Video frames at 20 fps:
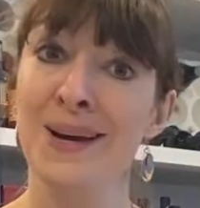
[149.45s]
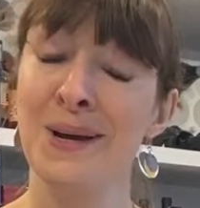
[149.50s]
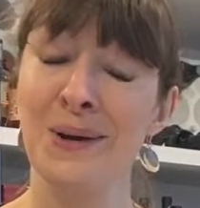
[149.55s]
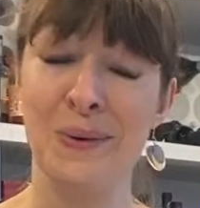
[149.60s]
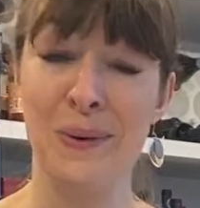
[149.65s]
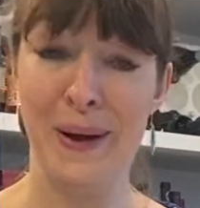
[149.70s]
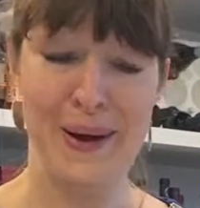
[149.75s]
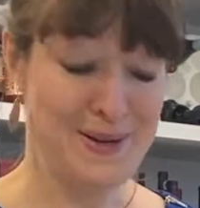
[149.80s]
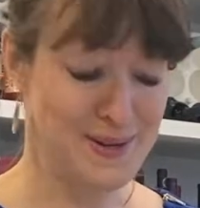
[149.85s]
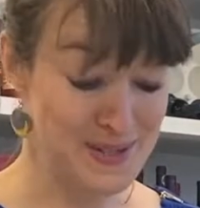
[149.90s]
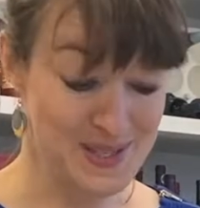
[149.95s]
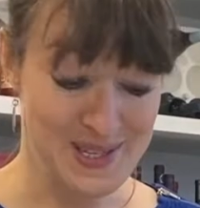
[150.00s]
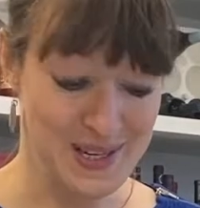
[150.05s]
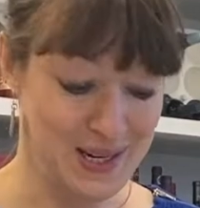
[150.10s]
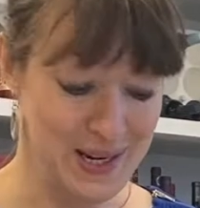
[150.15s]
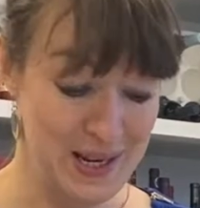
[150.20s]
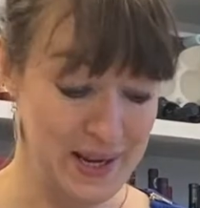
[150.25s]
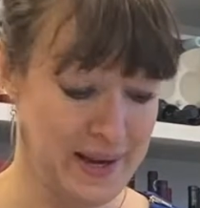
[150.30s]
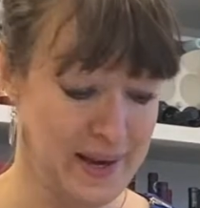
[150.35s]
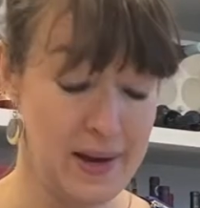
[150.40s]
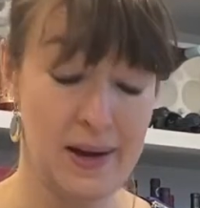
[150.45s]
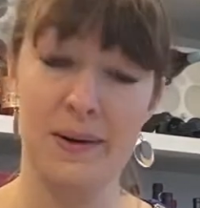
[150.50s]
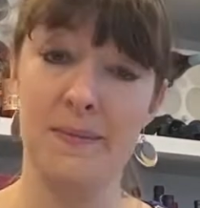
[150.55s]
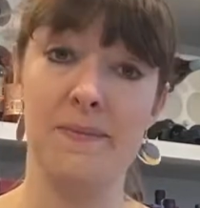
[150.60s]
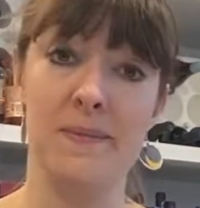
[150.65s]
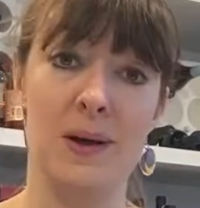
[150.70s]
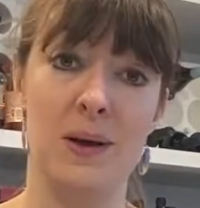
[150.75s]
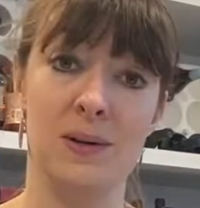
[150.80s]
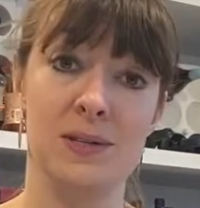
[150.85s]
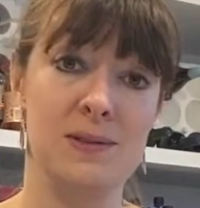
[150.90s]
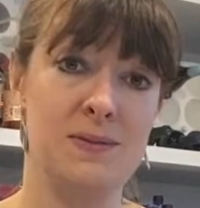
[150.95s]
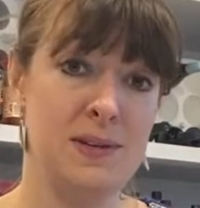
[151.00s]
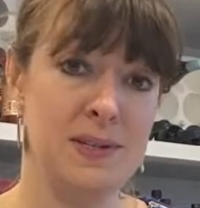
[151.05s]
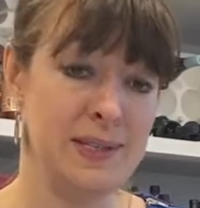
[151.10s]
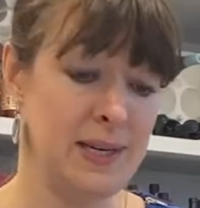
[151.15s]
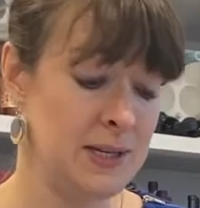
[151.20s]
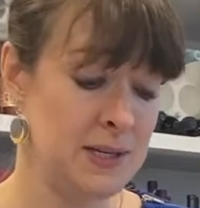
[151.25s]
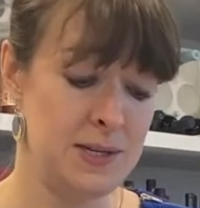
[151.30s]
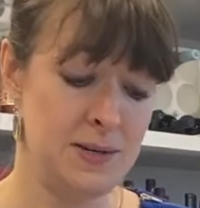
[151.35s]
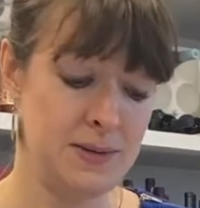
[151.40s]
Quite interestingly, a lot of you
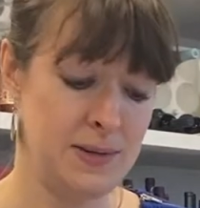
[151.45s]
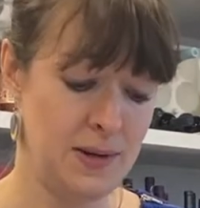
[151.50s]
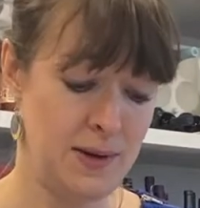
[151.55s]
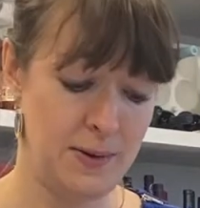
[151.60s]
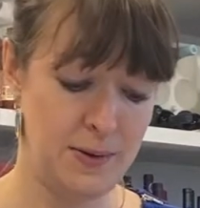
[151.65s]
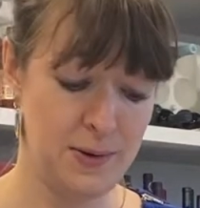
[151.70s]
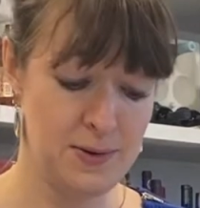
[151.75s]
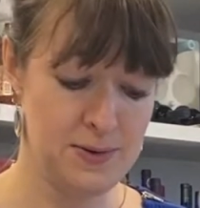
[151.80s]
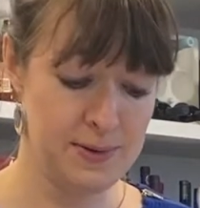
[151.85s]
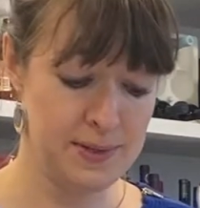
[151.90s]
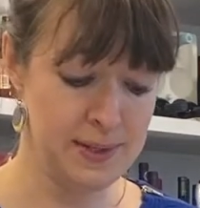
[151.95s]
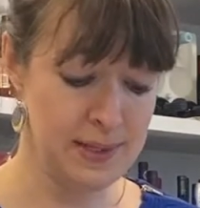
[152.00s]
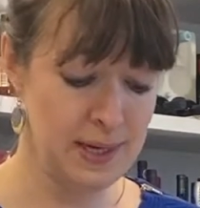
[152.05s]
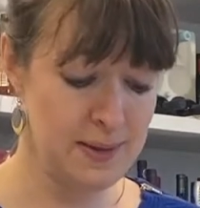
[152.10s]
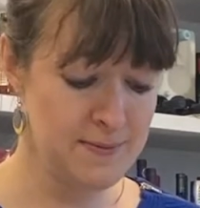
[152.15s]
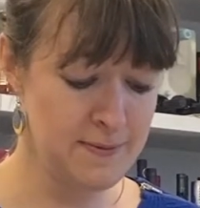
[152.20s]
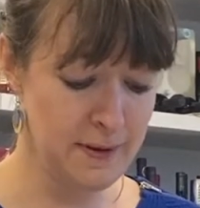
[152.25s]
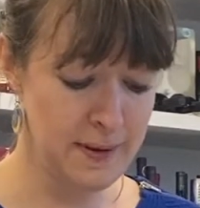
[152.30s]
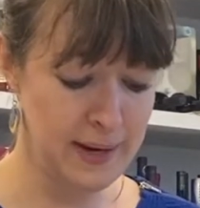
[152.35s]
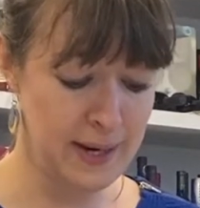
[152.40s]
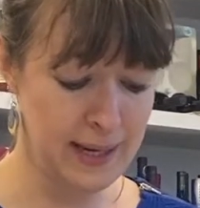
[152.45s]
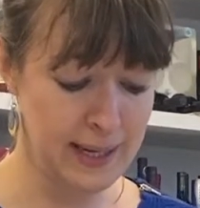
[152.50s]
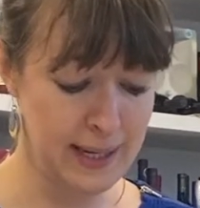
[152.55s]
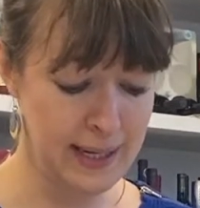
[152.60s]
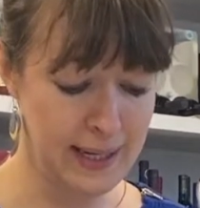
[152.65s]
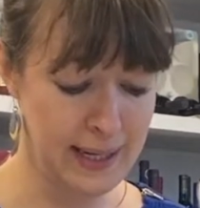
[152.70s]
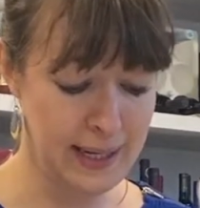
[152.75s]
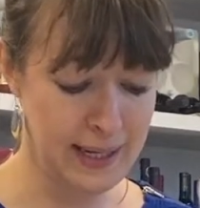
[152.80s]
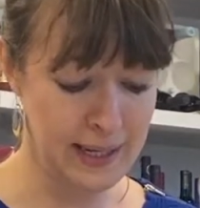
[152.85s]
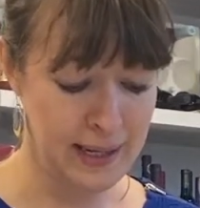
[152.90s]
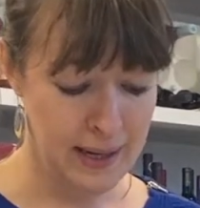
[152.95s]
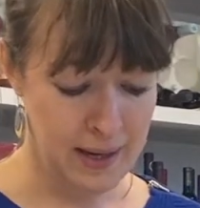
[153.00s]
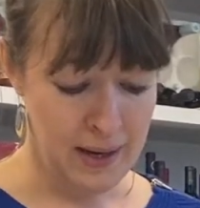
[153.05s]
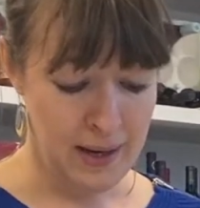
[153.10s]
said you couldn't see them very clearly,